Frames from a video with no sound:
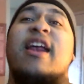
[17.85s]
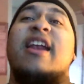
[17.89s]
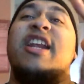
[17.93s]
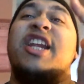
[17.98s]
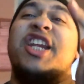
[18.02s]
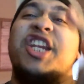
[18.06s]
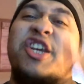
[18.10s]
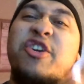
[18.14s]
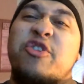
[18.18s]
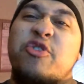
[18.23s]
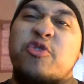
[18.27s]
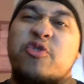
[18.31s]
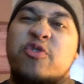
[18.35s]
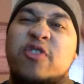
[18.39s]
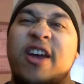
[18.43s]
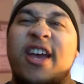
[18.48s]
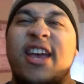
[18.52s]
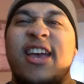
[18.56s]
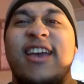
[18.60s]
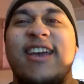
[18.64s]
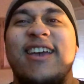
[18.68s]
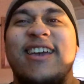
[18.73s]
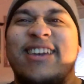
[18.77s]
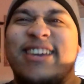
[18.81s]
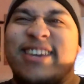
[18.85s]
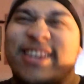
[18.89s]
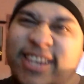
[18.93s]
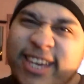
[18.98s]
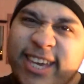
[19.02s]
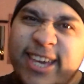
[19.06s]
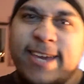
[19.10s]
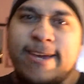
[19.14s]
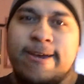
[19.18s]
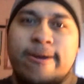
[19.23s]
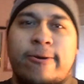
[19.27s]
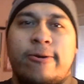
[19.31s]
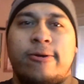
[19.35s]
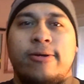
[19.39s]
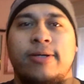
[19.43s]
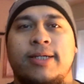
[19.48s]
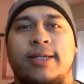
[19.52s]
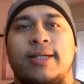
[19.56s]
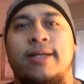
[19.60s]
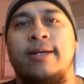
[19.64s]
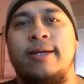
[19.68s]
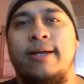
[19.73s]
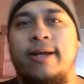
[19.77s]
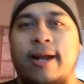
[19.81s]
New Year's.
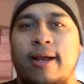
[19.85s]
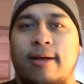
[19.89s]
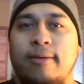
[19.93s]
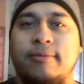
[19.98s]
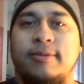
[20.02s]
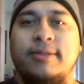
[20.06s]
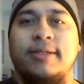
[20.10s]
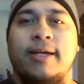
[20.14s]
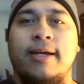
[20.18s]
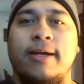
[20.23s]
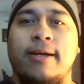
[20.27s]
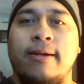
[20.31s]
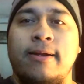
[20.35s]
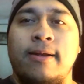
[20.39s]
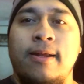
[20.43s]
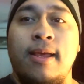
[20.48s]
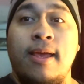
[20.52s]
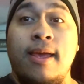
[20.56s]
You know what I'm saying?